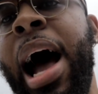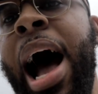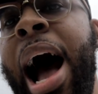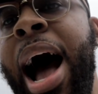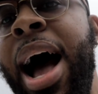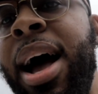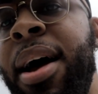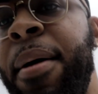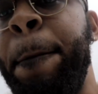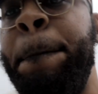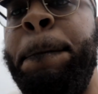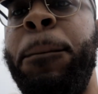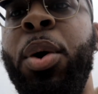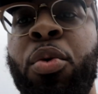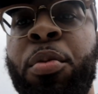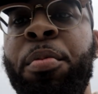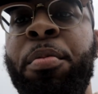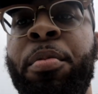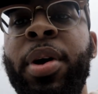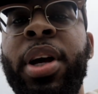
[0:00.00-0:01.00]
Ah,
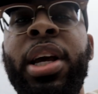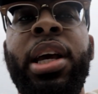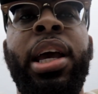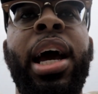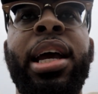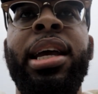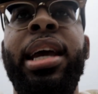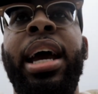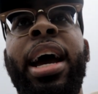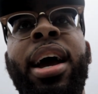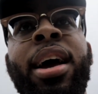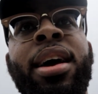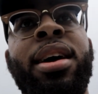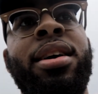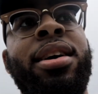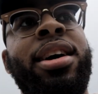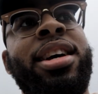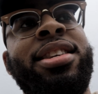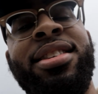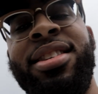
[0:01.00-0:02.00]
boom. Yeah, yeah.
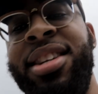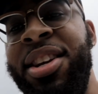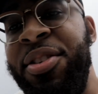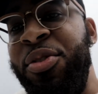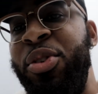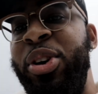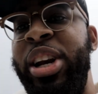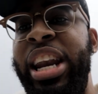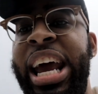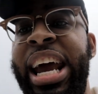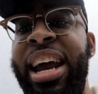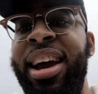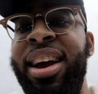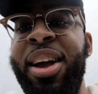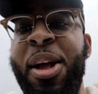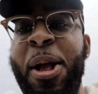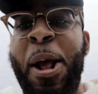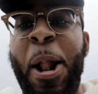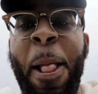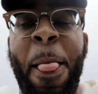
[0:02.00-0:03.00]
It's a different day.
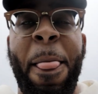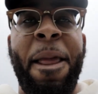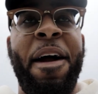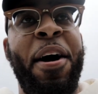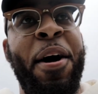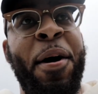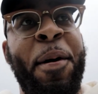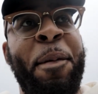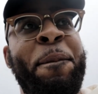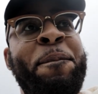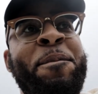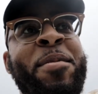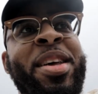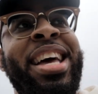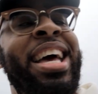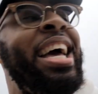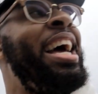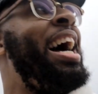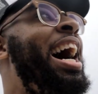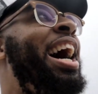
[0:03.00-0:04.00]
Um,
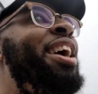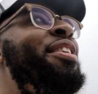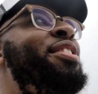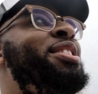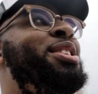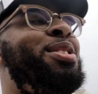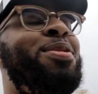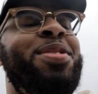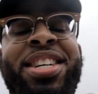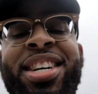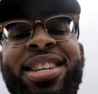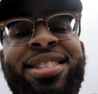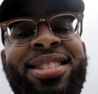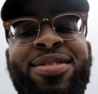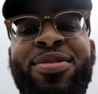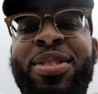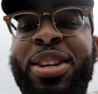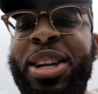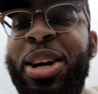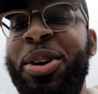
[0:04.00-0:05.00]
obviously, because
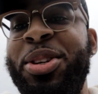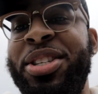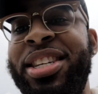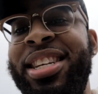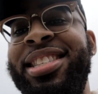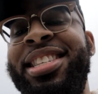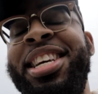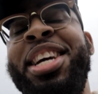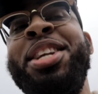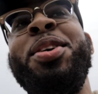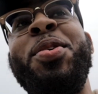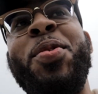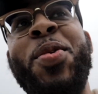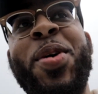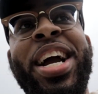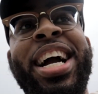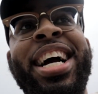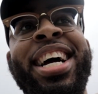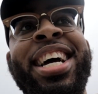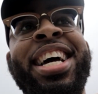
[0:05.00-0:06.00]
this video is
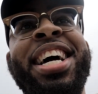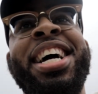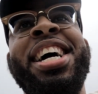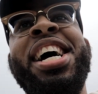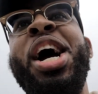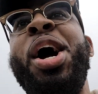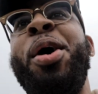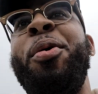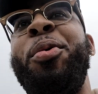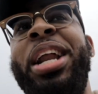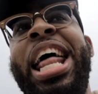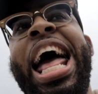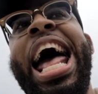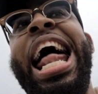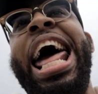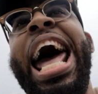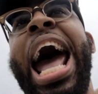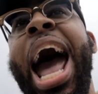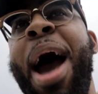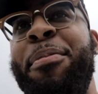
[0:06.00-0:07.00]
continuing, what
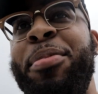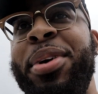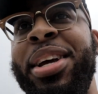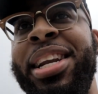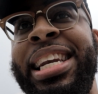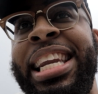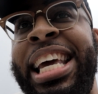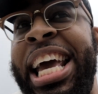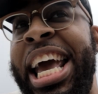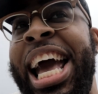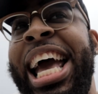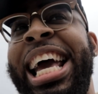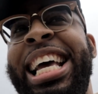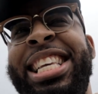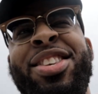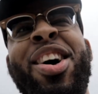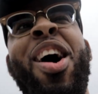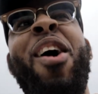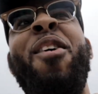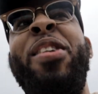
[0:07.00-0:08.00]
had happened
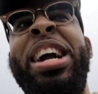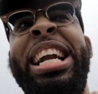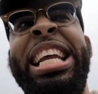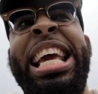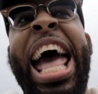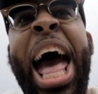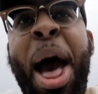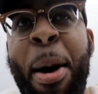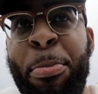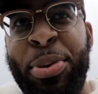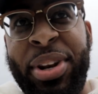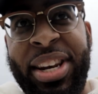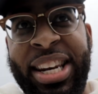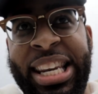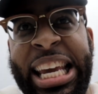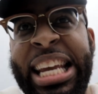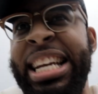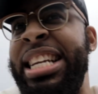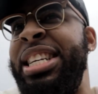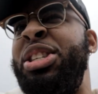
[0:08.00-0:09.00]
is already
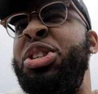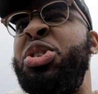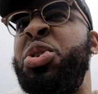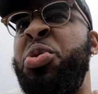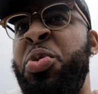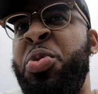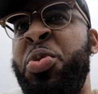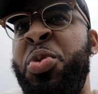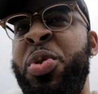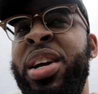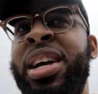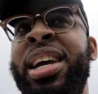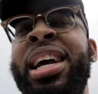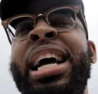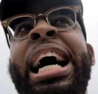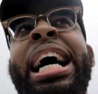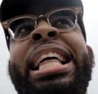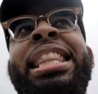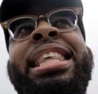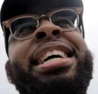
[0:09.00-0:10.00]
happened and it's true.
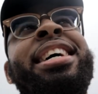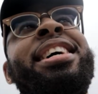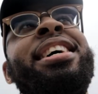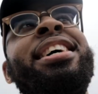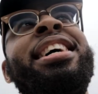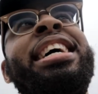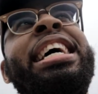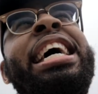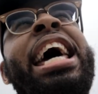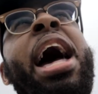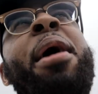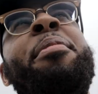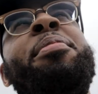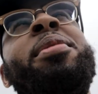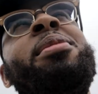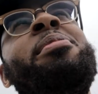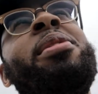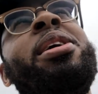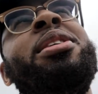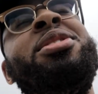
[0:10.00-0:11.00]
I think it
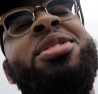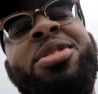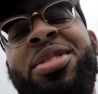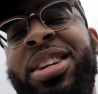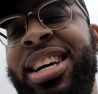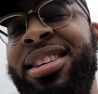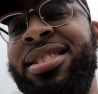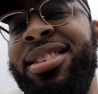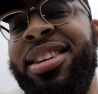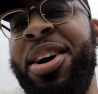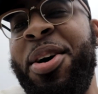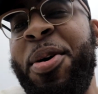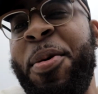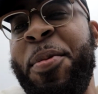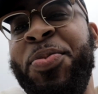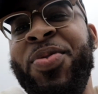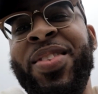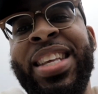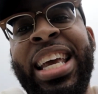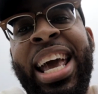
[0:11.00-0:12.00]
happened about two days ago.
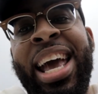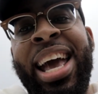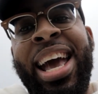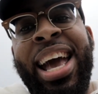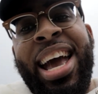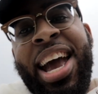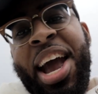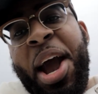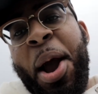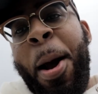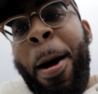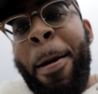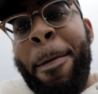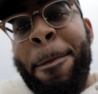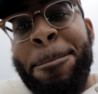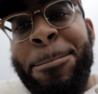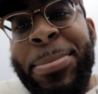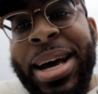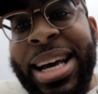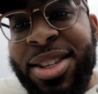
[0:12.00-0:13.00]

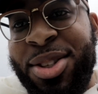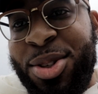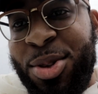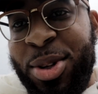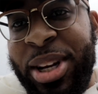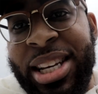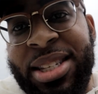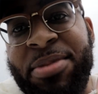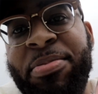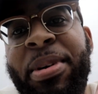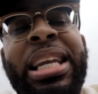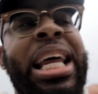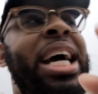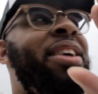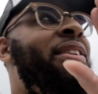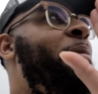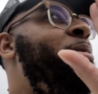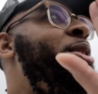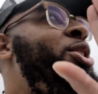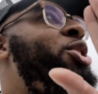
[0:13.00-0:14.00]
Best two days of my
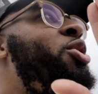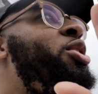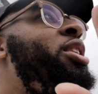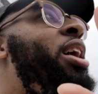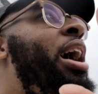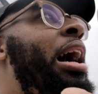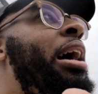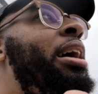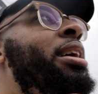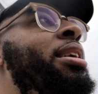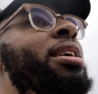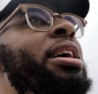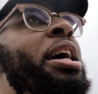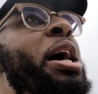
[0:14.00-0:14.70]
life. I'm gonna show y'all.